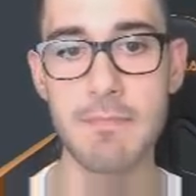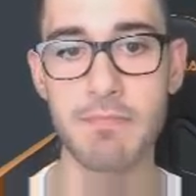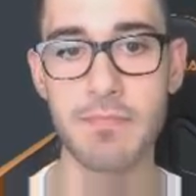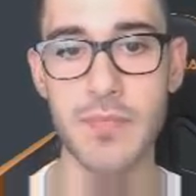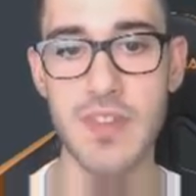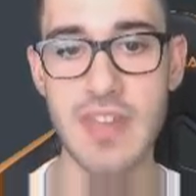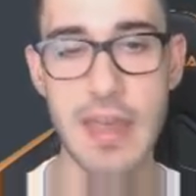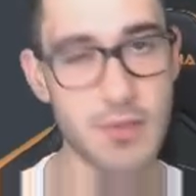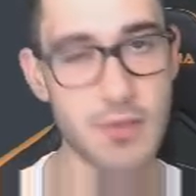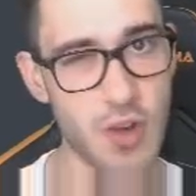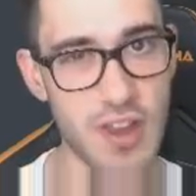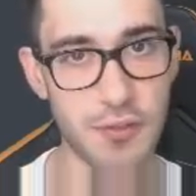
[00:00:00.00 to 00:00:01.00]
the same
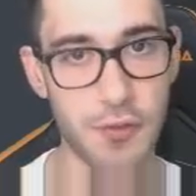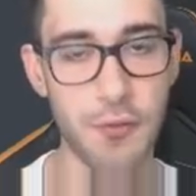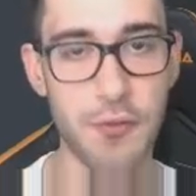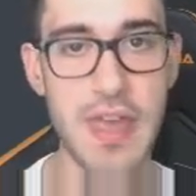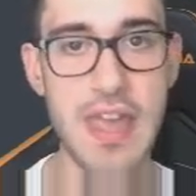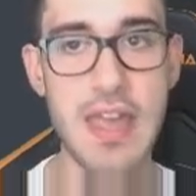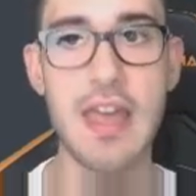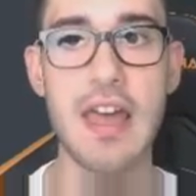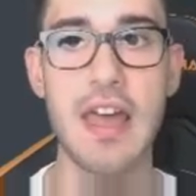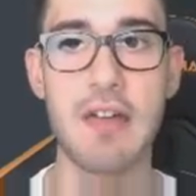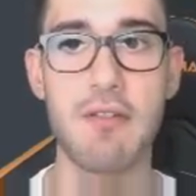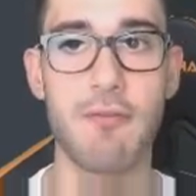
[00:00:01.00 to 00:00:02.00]
transfer fee.
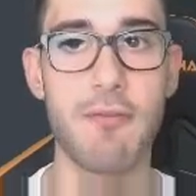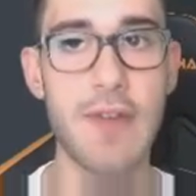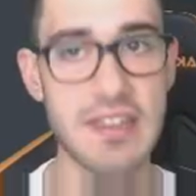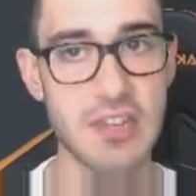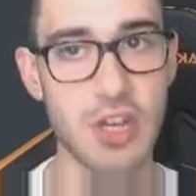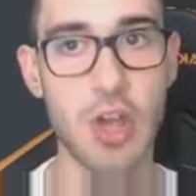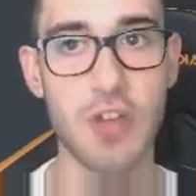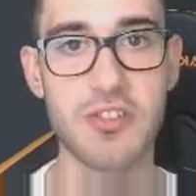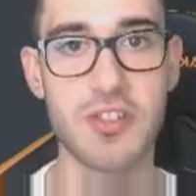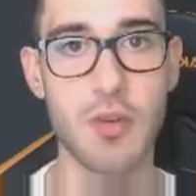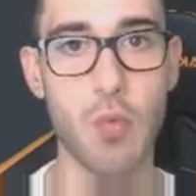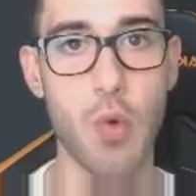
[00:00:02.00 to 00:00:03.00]
Victor
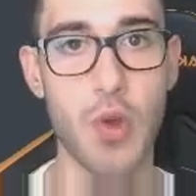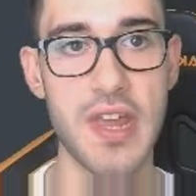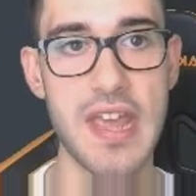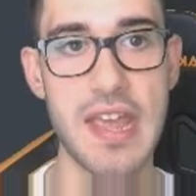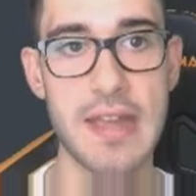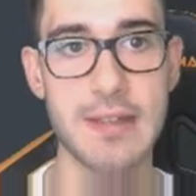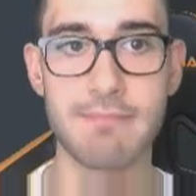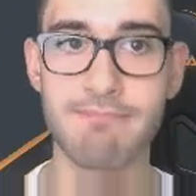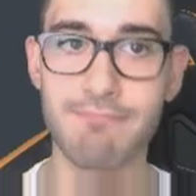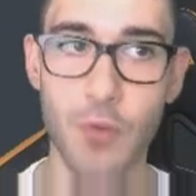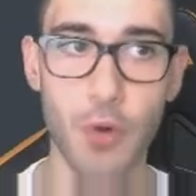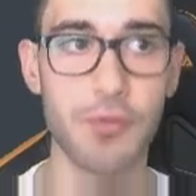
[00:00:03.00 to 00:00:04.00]
Costa wanted
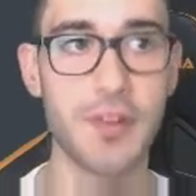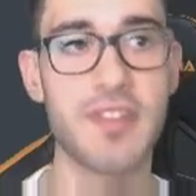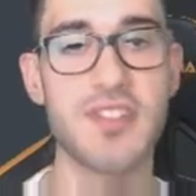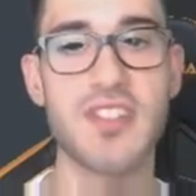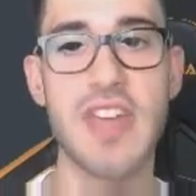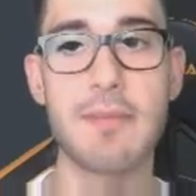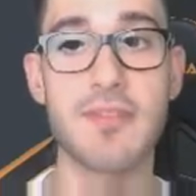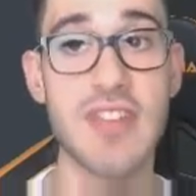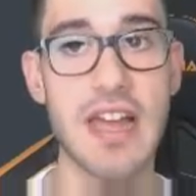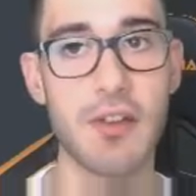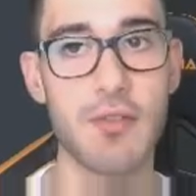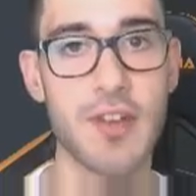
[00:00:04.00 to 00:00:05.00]
roughly the same
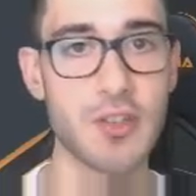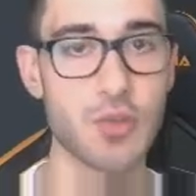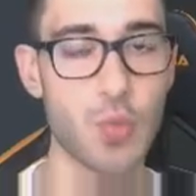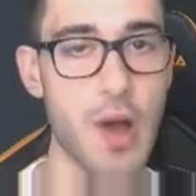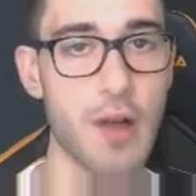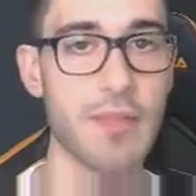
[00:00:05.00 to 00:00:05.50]
salary as well.